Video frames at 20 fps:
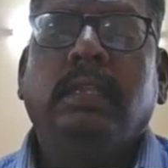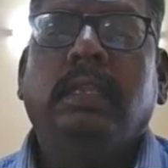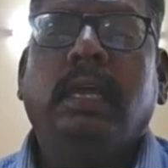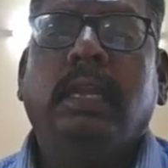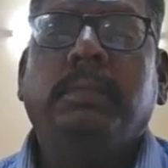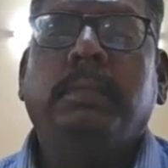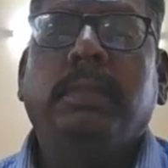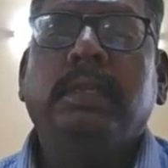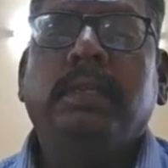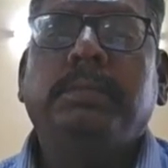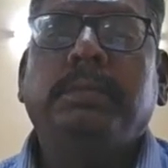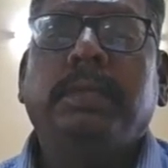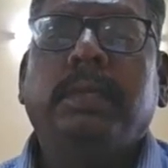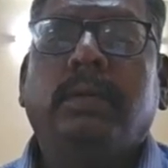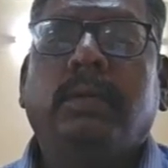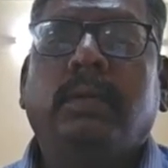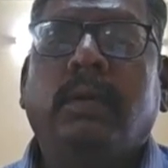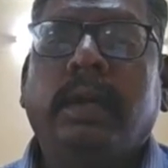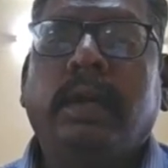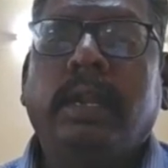There must be
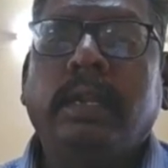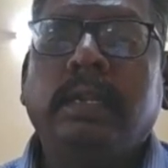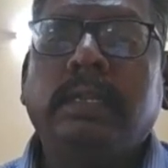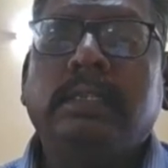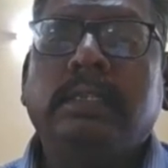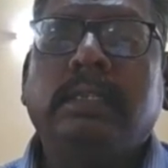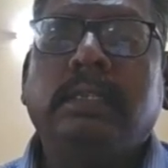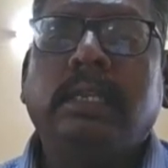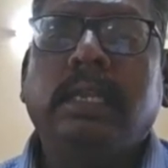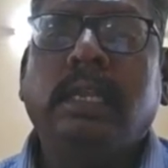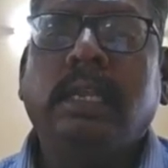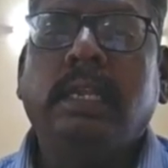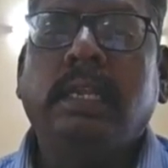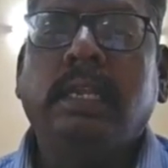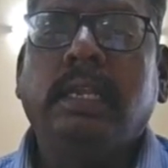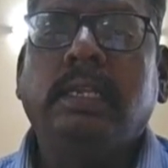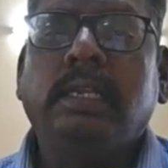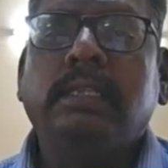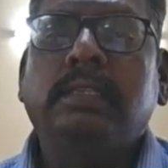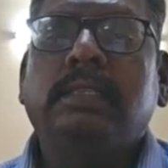a coherence,
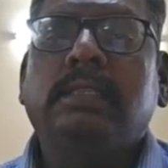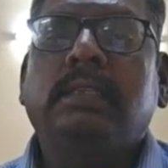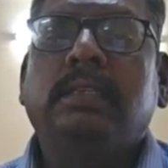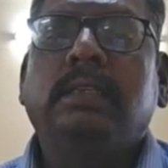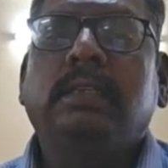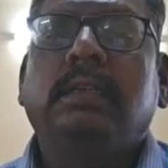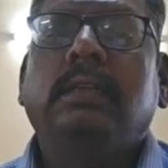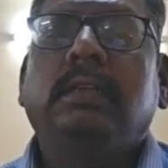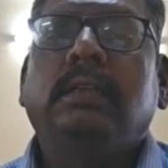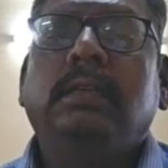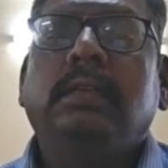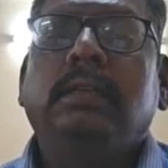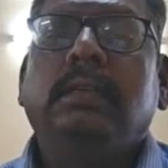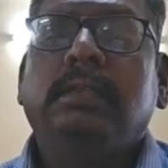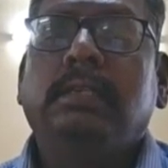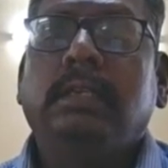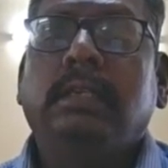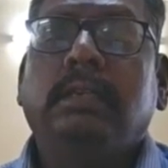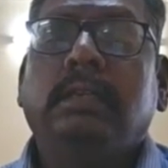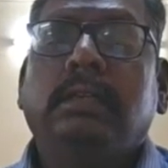significance.
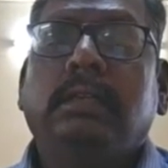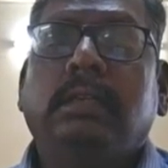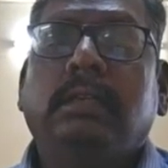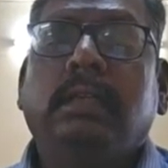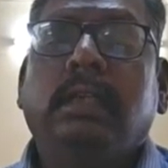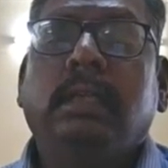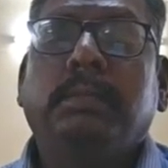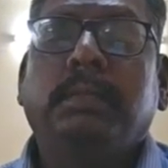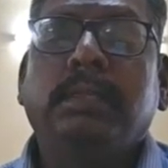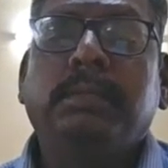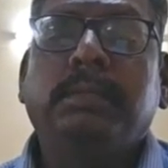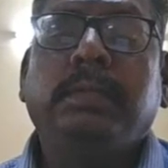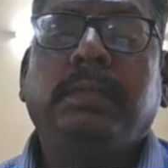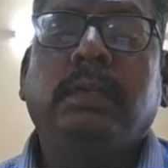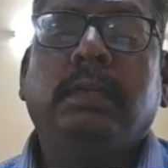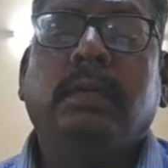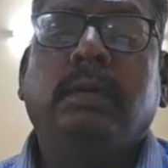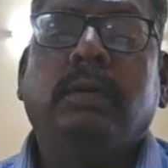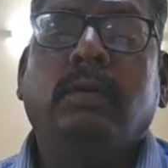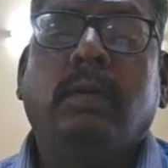There must
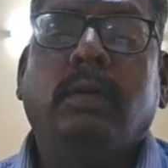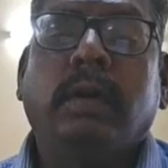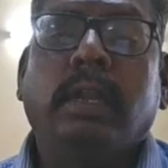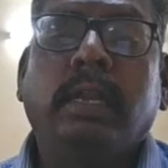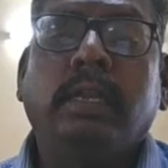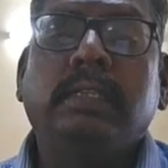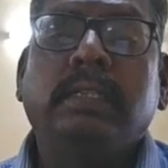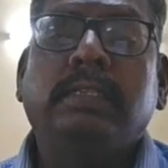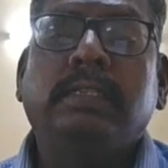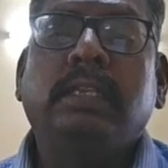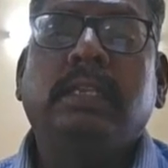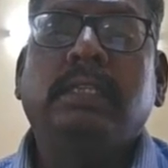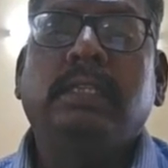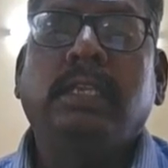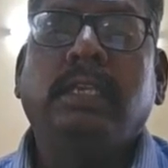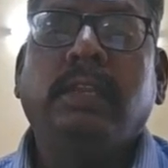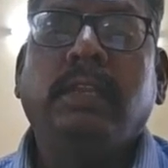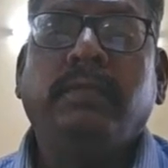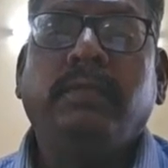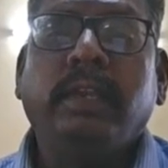be a coherence and
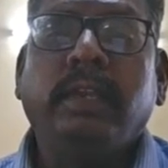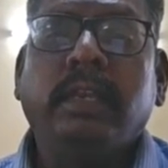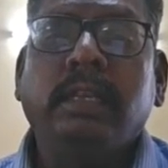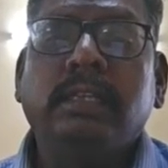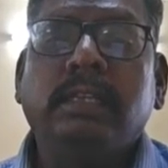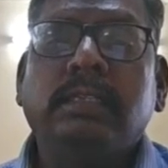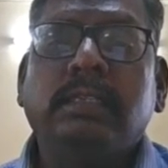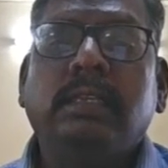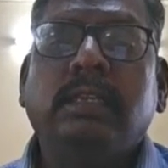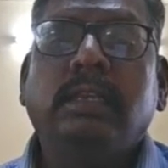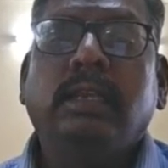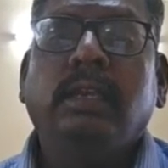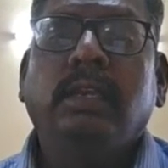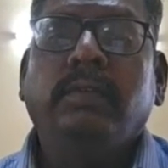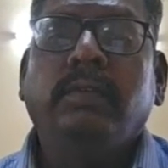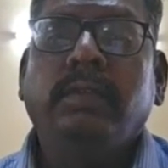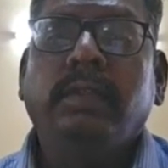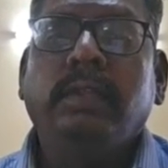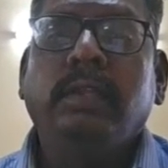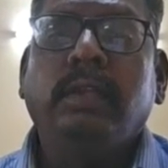significance
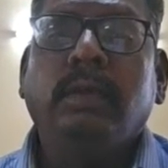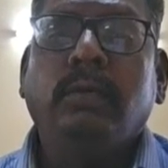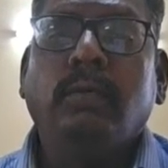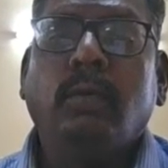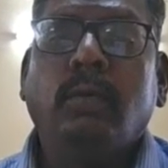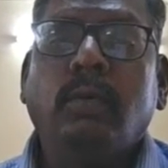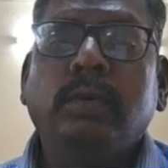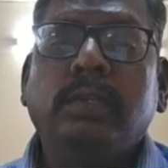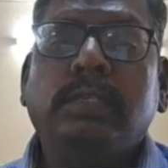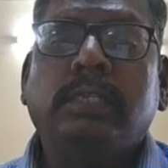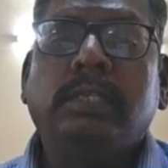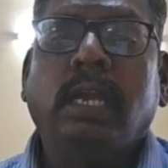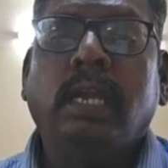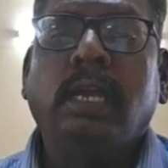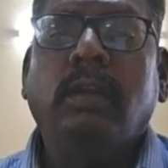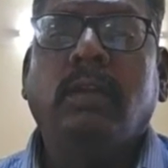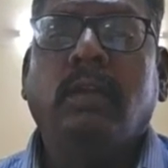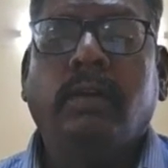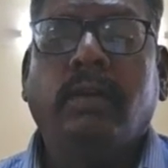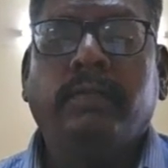with your own
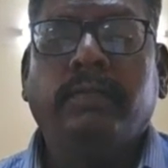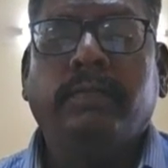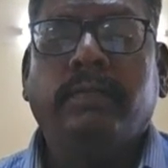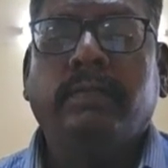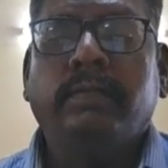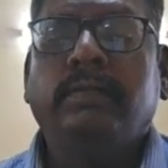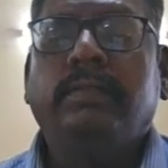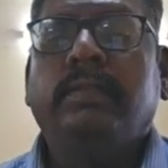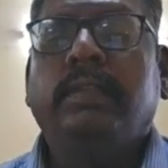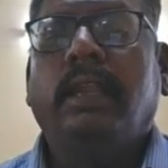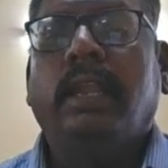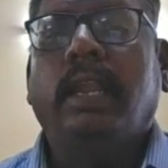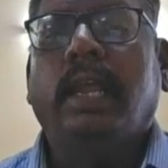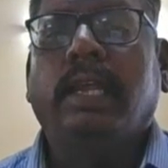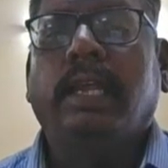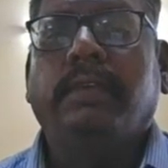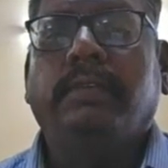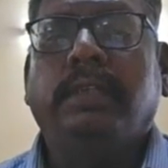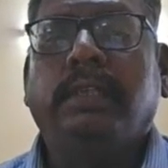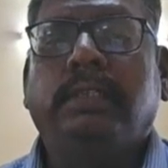style of the
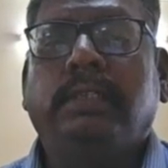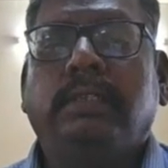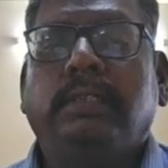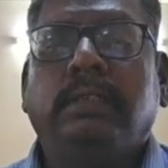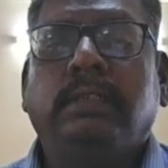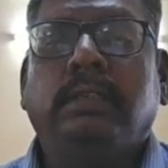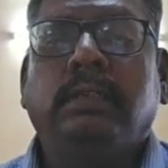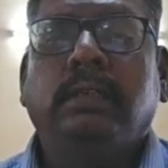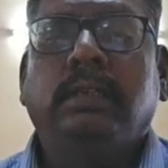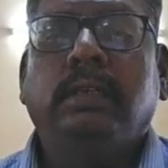language.